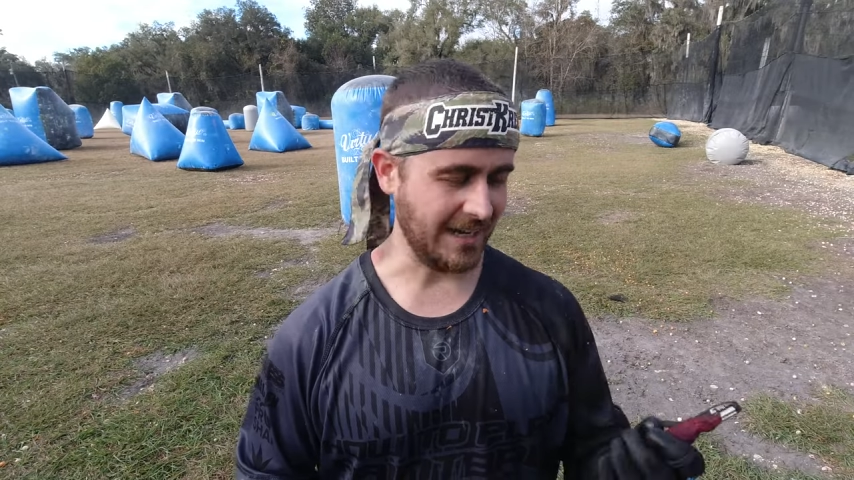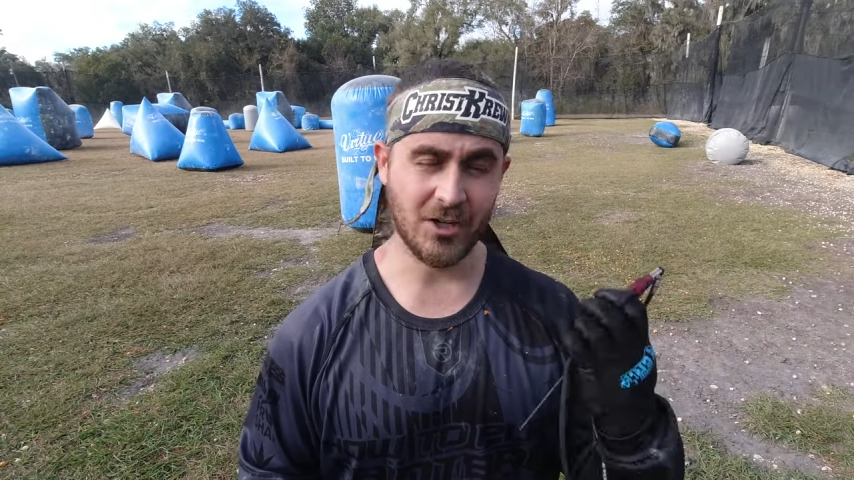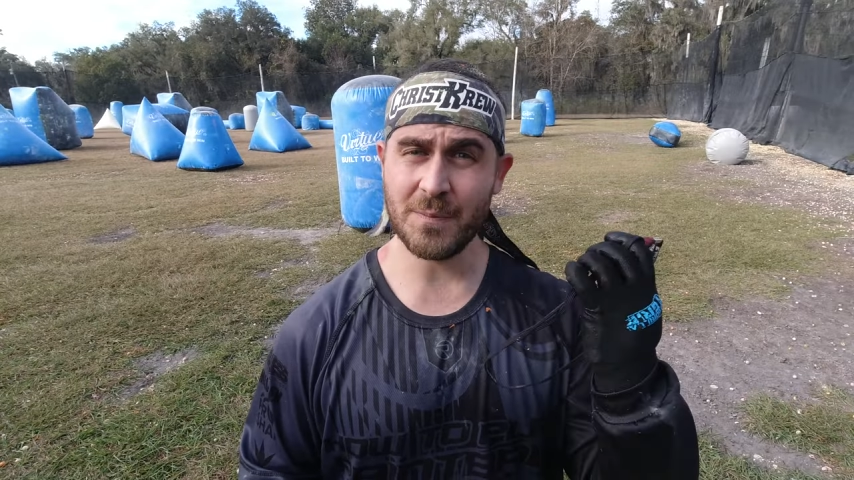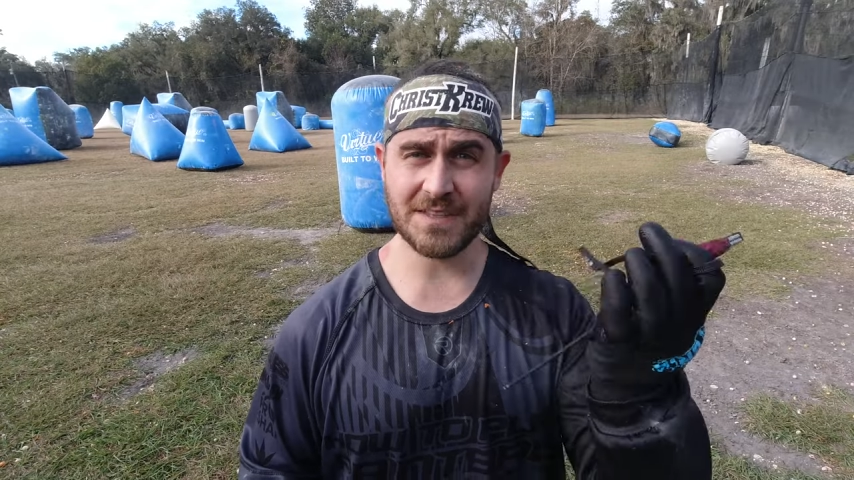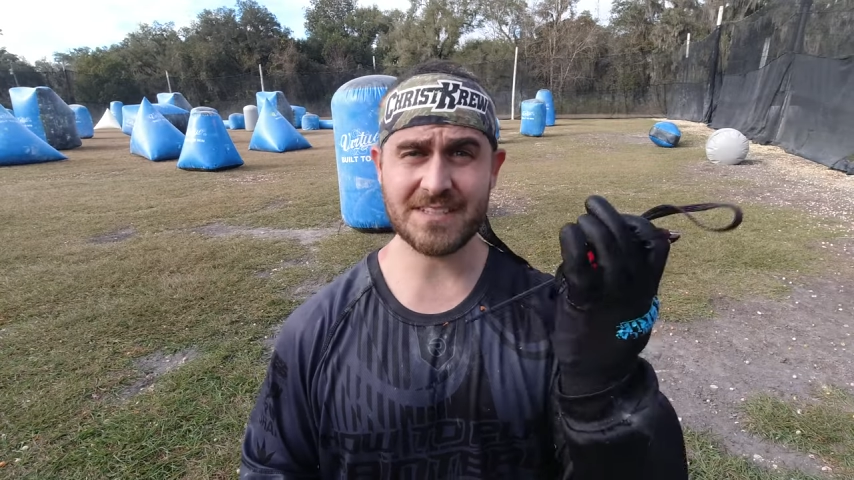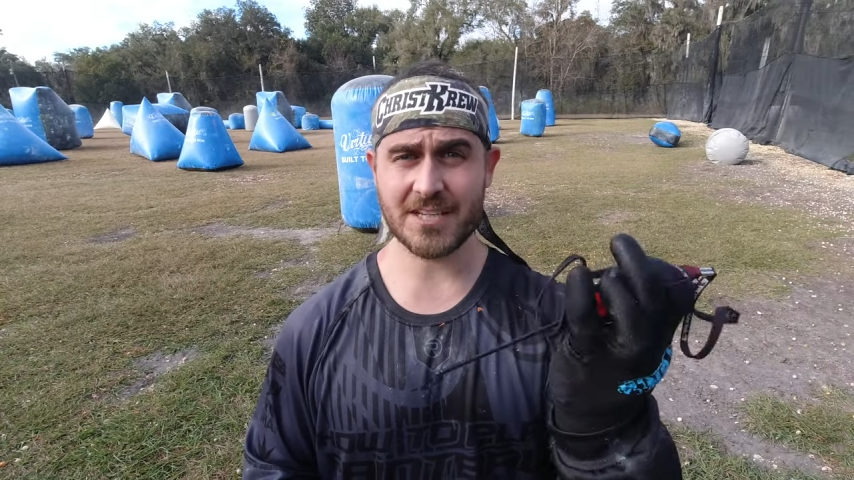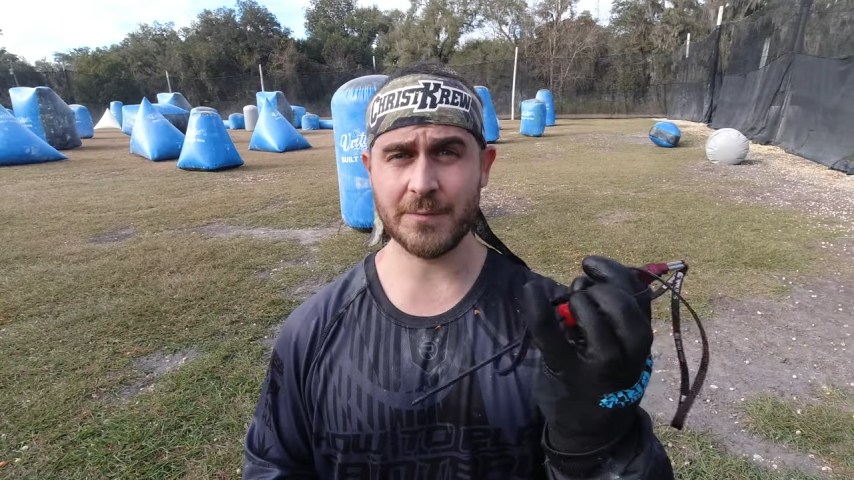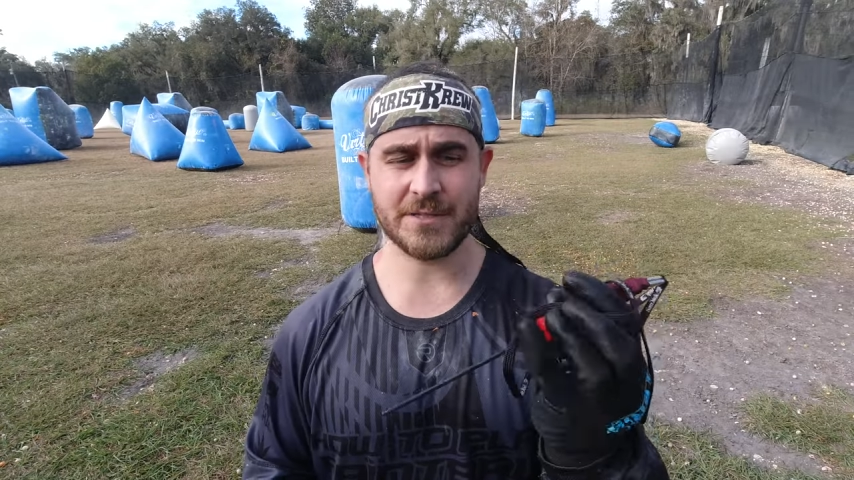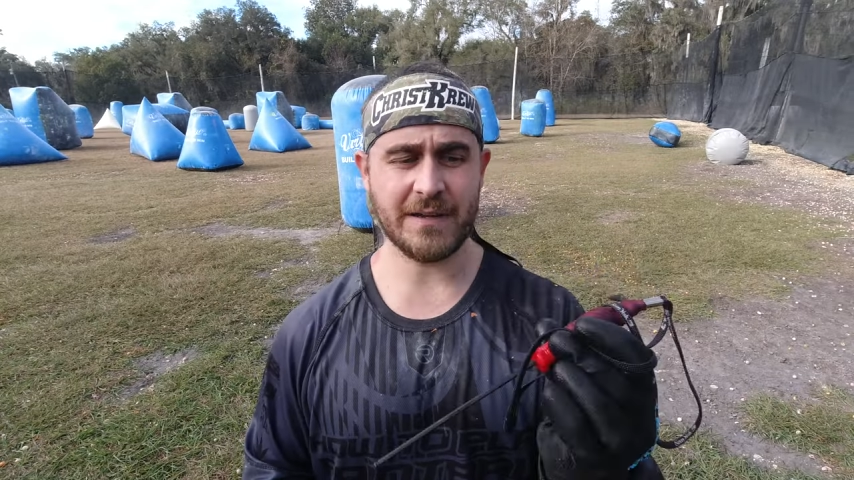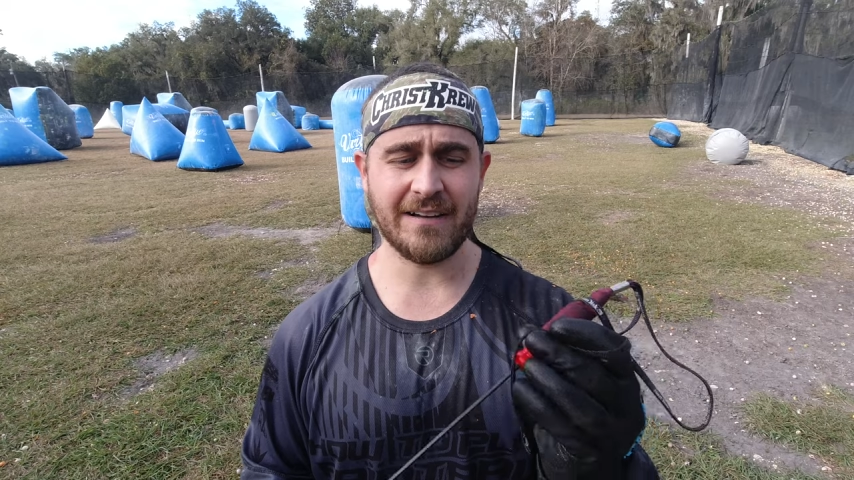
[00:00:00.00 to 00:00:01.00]
I hope that this
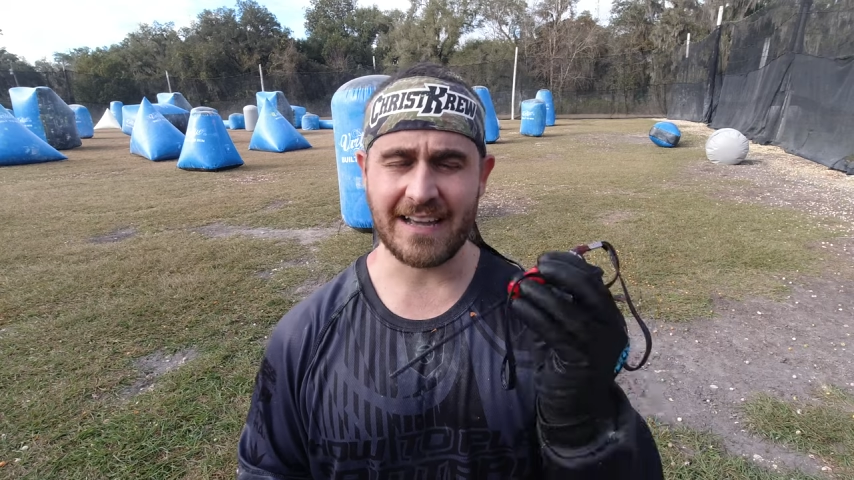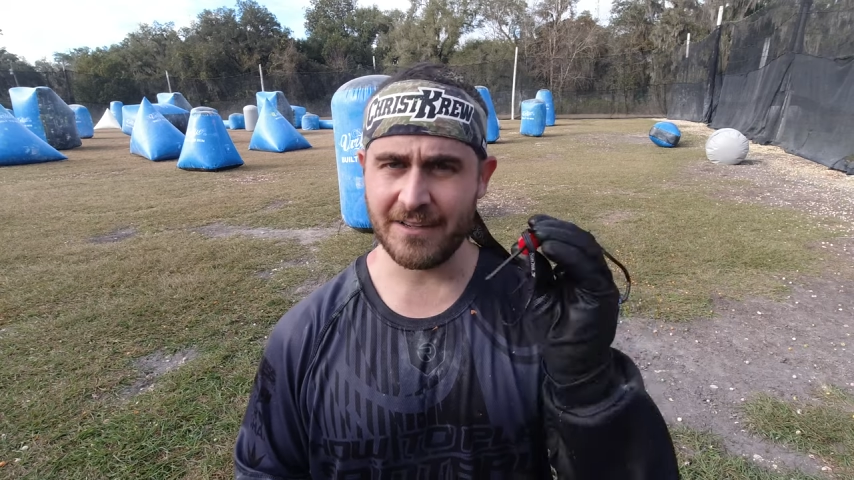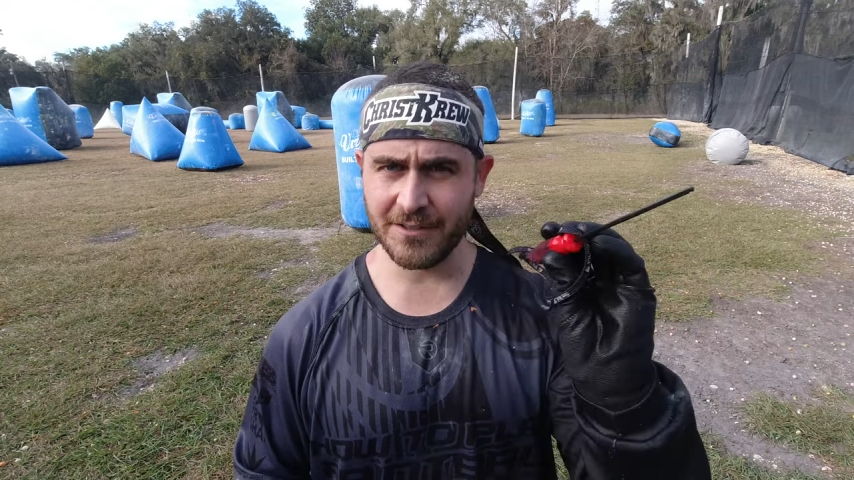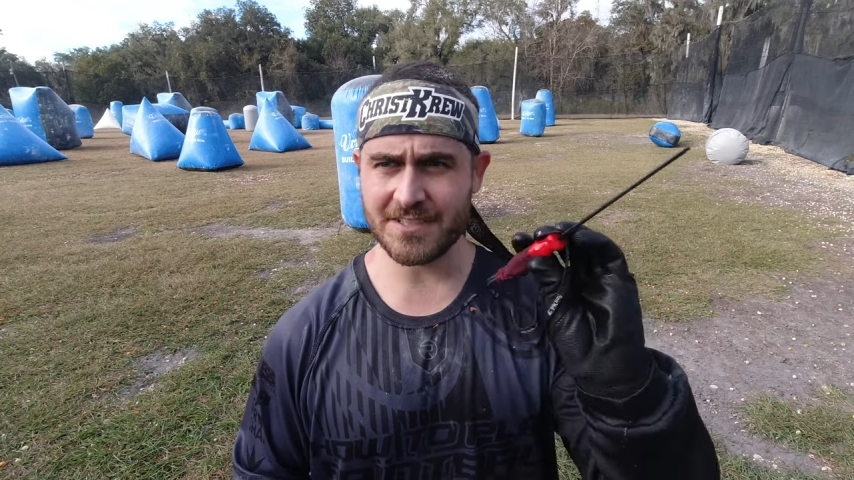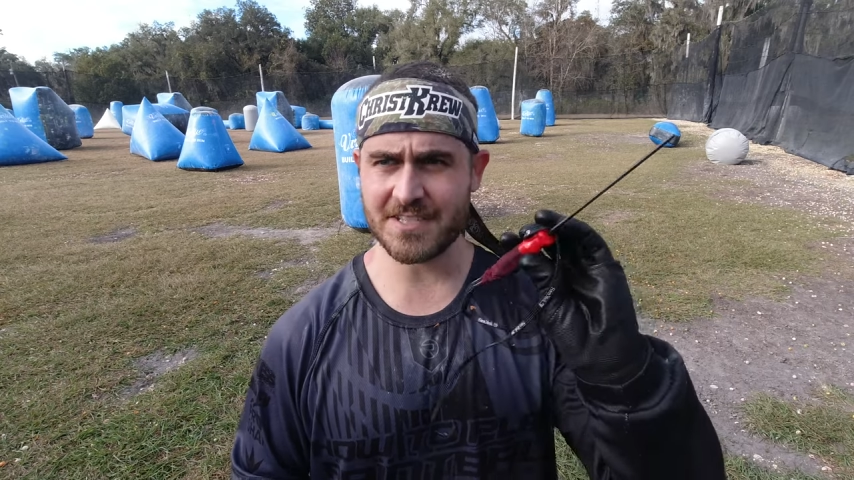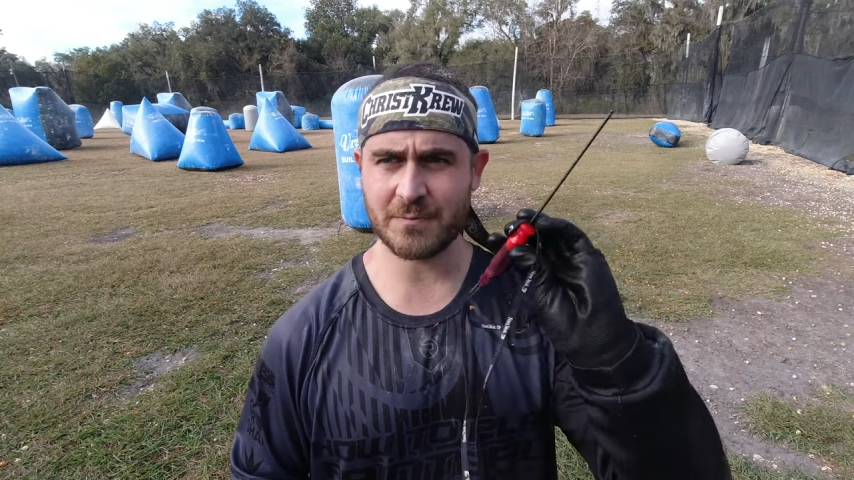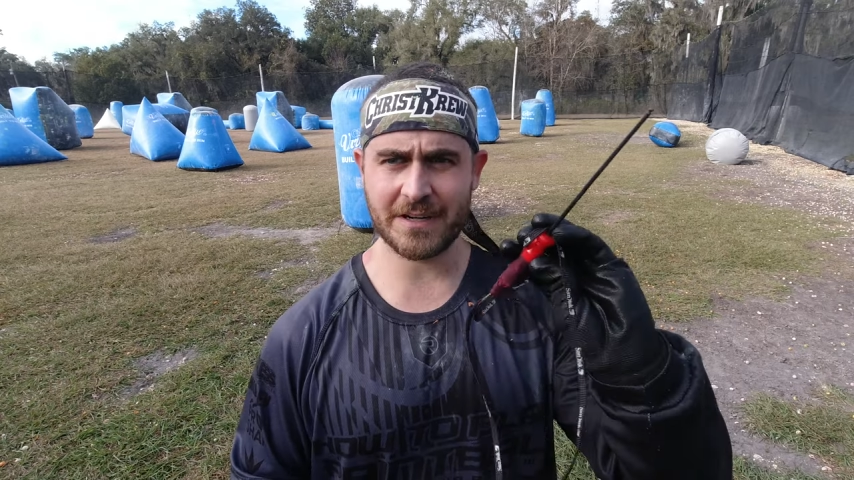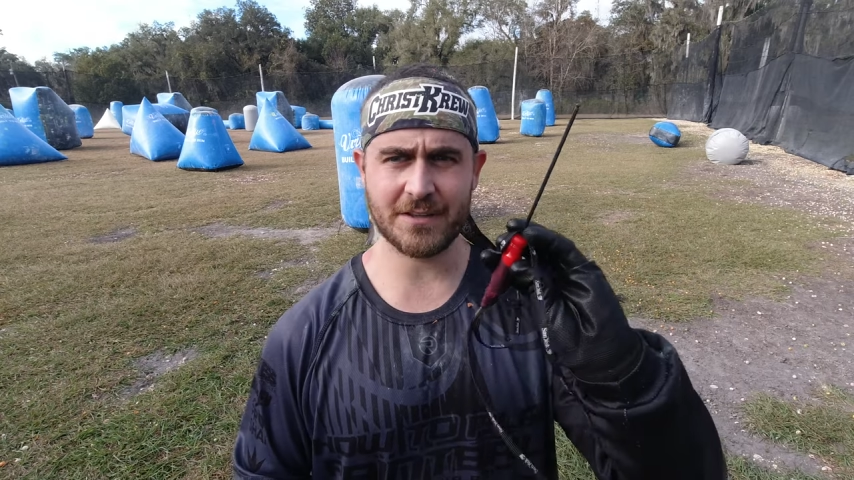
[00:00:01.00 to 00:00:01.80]
helps you out. I know this is one